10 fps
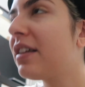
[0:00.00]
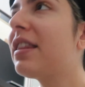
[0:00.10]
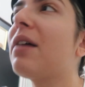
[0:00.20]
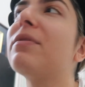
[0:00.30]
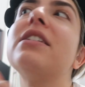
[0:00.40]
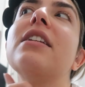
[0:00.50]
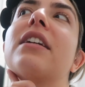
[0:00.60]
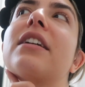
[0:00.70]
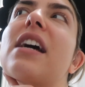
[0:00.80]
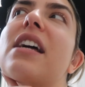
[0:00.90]
that we
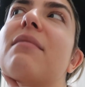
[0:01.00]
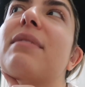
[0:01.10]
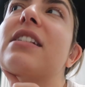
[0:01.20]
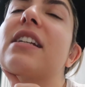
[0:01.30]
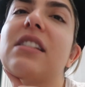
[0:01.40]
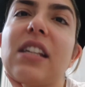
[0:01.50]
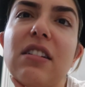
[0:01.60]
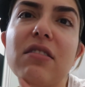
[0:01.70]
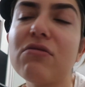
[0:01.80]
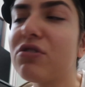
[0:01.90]
didn't get. My skin's like a
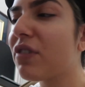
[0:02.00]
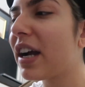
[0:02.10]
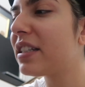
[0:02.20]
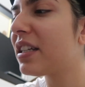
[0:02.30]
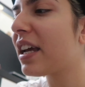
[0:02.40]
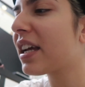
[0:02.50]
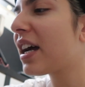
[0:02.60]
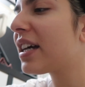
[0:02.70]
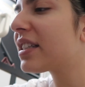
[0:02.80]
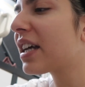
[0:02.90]
little dry today,
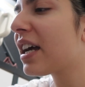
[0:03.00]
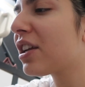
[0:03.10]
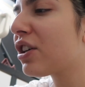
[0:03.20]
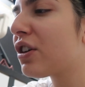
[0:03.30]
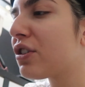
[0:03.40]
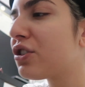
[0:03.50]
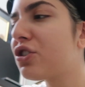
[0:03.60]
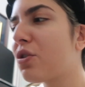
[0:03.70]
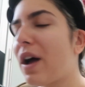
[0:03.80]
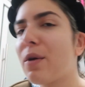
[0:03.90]
guys. It kind of hurts.
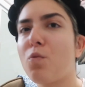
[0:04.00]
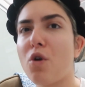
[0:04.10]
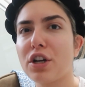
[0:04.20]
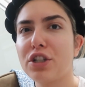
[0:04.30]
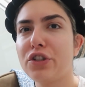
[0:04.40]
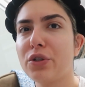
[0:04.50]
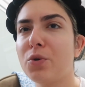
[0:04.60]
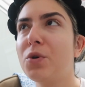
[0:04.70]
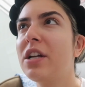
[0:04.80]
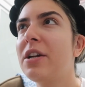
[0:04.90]
So I want to
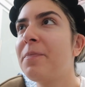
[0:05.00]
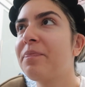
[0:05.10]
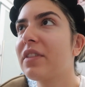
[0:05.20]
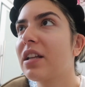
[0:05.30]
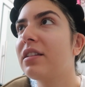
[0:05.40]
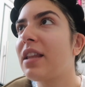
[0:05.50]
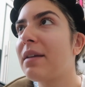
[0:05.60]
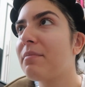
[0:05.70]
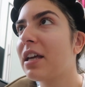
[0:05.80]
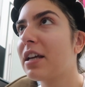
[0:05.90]
do
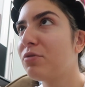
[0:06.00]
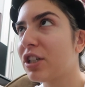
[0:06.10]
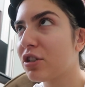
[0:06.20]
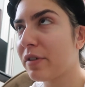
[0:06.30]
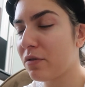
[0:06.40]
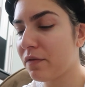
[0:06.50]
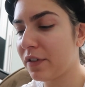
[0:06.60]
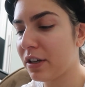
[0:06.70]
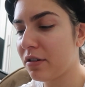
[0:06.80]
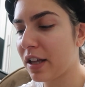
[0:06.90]
light makeup just so I don't
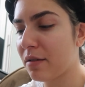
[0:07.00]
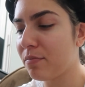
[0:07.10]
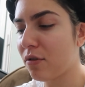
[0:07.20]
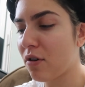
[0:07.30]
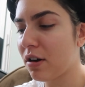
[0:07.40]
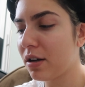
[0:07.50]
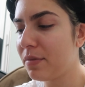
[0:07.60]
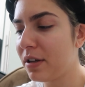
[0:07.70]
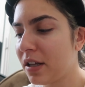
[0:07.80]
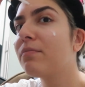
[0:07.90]
feel like a blob.
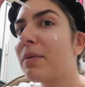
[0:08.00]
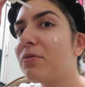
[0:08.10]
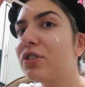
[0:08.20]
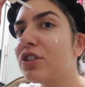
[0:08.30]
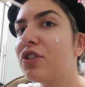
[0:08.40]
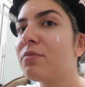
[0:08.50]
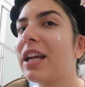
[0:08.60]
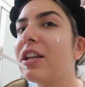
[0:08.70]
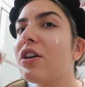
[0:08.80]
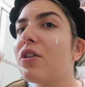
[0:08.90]
Maybe we'll just do
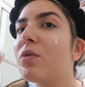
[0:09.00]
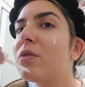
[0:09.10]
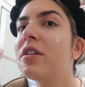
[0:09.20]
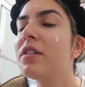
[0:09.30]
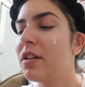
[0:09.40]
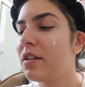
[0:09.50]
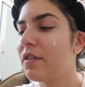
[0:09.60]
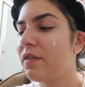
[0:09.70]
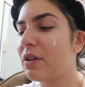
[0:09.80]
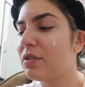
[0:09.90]
my no
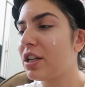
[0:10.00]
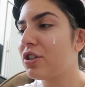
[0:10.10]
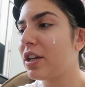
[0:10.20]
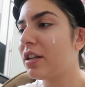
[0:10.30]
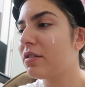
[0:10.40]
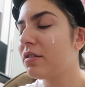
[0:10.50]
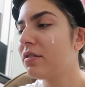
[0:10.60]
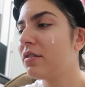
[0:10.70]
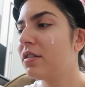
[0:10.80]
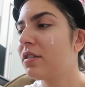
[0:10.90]
foundation
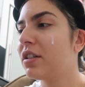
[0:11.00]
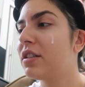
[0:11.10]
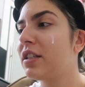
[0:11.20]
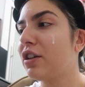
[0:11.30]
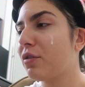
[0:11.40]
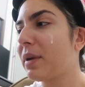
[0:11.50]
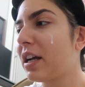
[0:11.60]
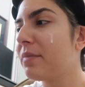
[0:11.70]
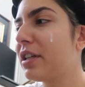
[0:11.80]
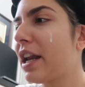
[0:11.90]
concealer
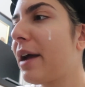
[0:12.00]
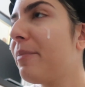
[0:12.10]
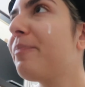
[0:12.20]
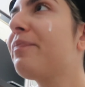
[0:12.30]
makeup today.